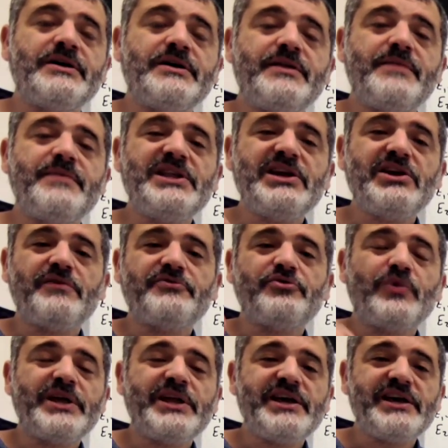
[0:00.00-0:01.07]
The meaning of
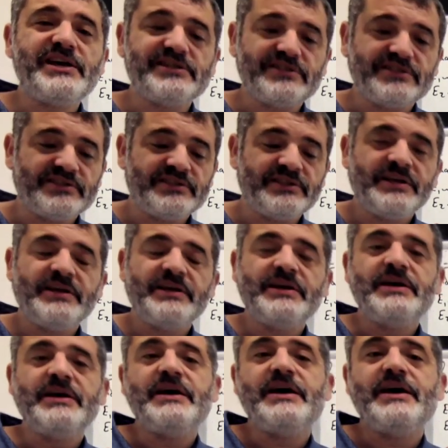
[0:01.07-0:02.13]
20 is
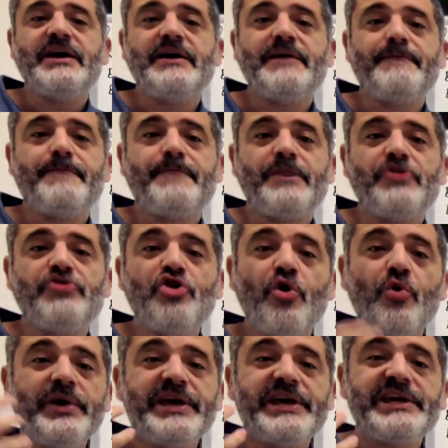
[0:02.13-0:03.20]

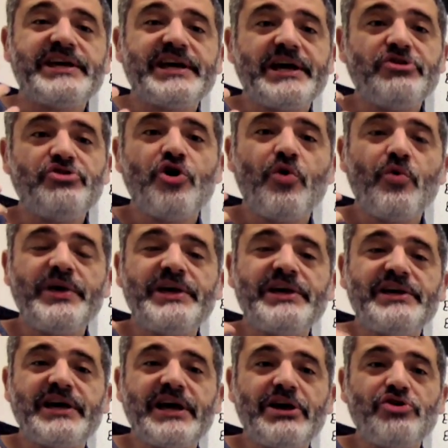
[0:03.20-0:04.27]
knowing
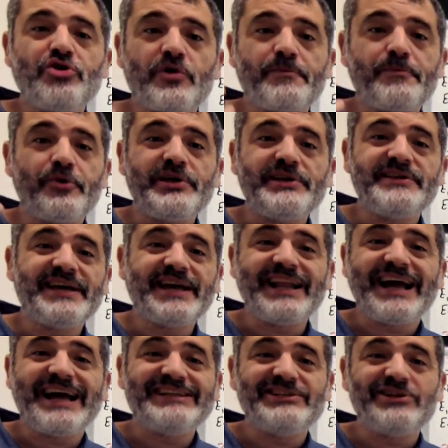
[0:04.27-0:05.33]
your
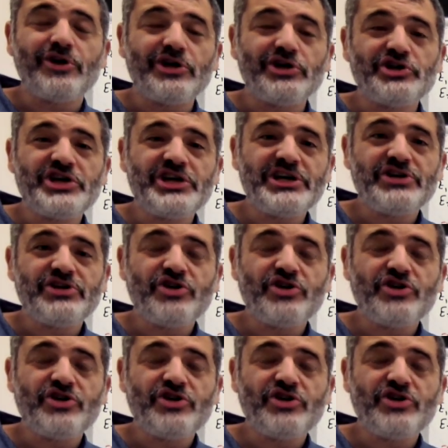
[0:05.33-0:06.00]
political ideology.